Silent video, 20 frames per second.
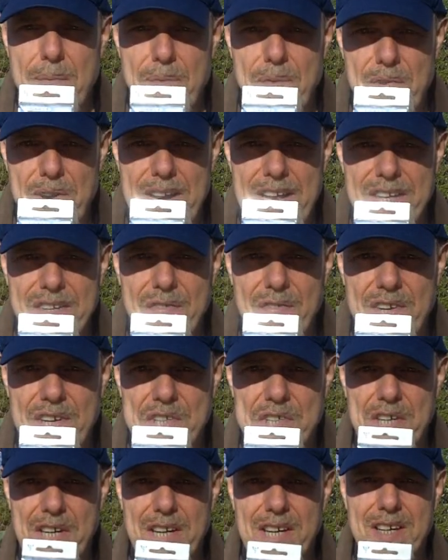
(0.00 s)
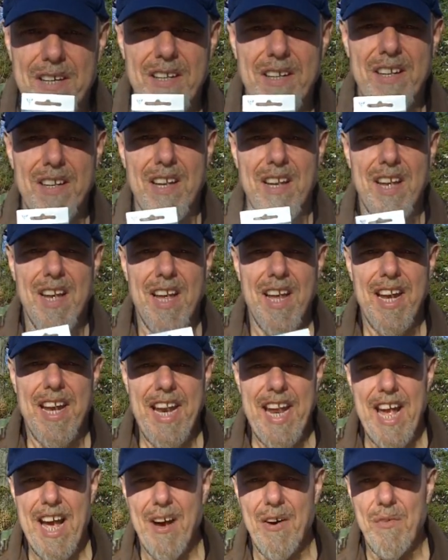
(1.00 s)
I'm finesse fishing.
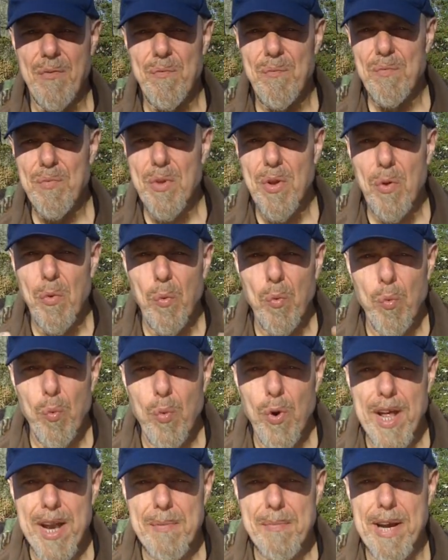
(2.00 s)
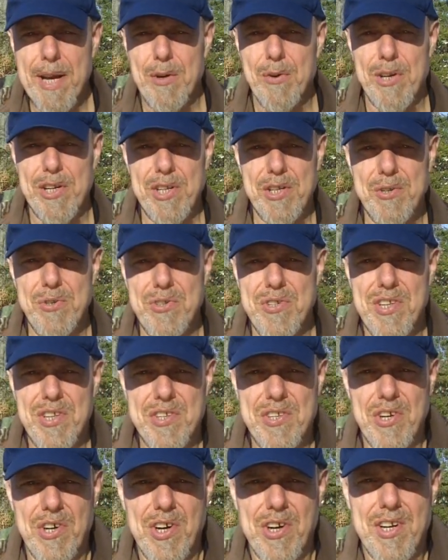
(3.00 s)
Now, when am I going to use
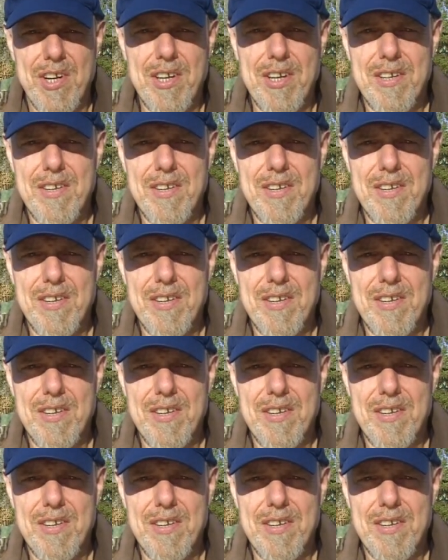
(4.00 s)
this hook?